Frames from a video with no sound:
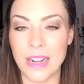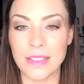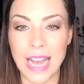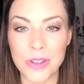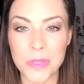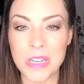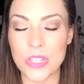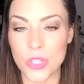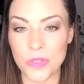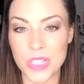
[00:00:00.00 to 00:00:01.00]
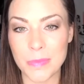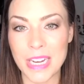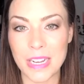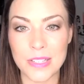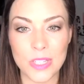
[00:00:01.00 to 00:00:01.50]
allows me to service my
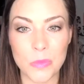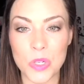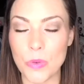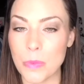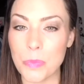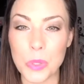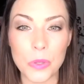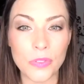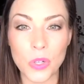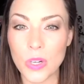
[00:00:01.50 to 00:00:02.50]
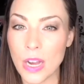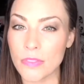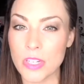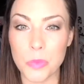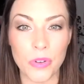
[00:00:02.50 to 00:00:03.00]
customers with beautiful,
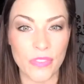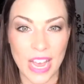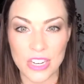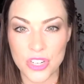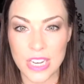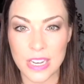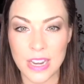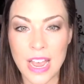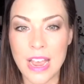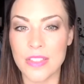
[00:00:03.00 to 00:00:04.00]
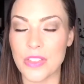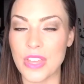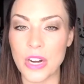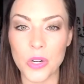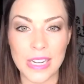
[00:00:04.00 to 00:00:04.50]
comfortable fashion that
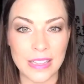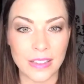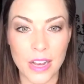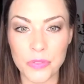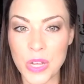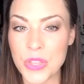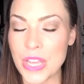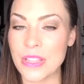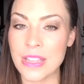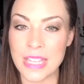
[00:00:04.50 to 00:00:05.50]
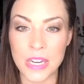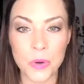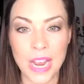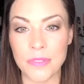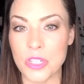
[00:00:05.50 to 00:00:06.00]
they are in love with, and then they don't
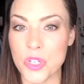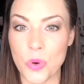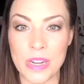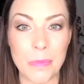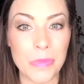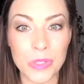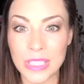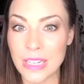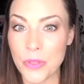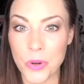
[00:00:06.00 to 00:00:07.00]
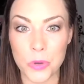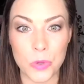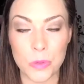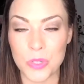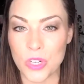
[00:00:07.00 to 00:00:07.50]
have to join a million other
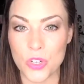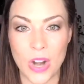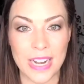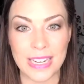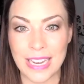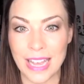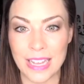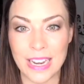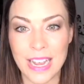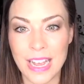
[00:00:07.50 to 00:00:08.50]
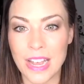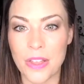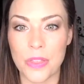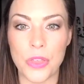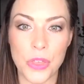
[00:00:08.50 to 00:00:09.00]
groups to try to get
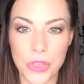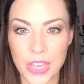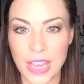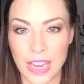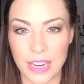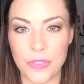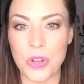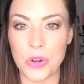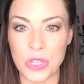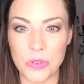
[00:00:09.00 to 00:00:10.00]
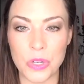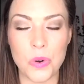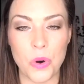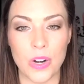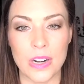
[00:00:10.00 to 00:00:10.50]
the thing, their
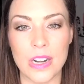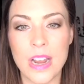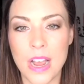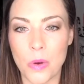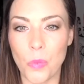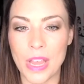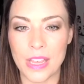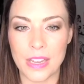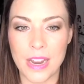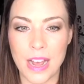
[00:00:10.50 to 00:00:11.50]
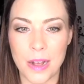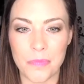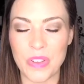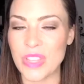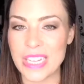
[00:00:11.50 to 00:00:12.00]
unicorn, when
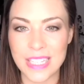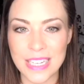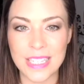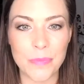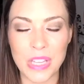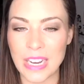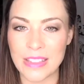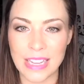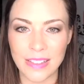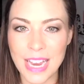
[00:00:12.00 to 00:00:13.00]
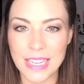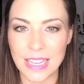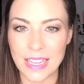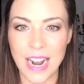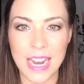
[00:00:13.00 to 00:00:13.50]
if they see something and they like
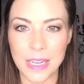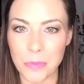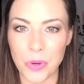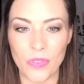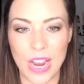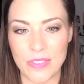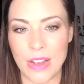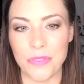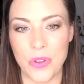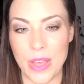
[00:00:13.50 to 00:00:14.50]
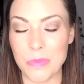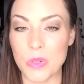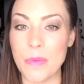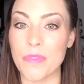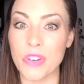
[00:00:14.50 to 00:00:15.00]
it, I can provide that for them. So
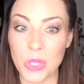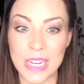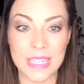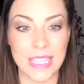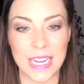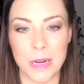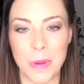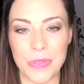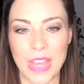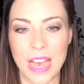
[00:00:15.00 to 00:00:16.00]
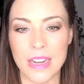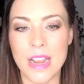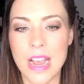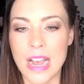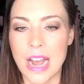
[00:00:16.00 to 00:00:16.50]
I'm very excited about that.
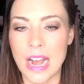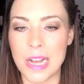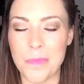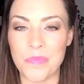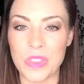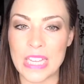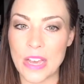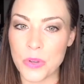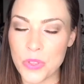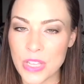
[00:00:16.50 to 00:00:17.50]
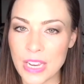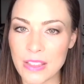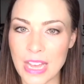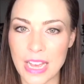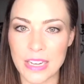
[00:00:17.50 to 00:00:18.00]
The other thing
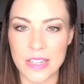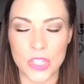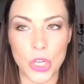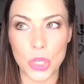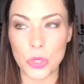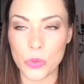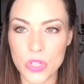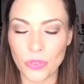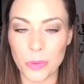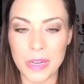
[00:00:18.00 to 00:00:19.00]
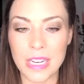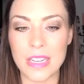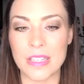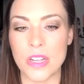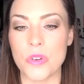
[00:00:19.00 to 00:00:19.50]
that is huge for me
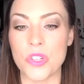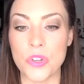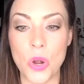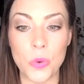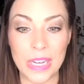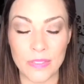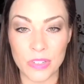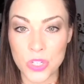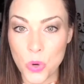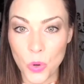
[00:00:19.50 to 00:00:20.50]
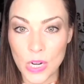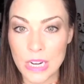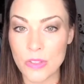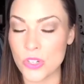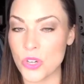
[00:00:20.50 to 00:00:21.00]
is there is no inventory.
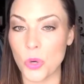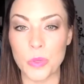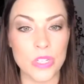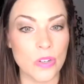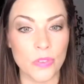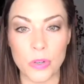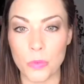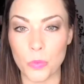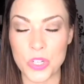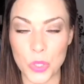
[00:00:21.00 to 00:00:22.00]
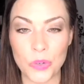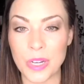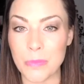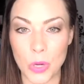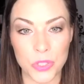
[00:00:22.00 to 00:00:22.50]
There's no
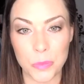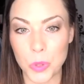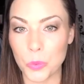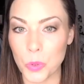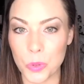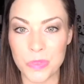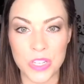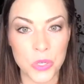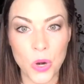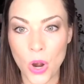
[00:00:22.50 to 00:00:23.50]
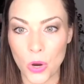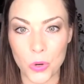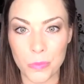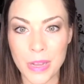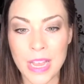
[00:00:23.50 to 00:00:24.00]
reserving multiple rooms in your
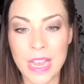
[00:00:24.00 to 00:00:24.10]
home.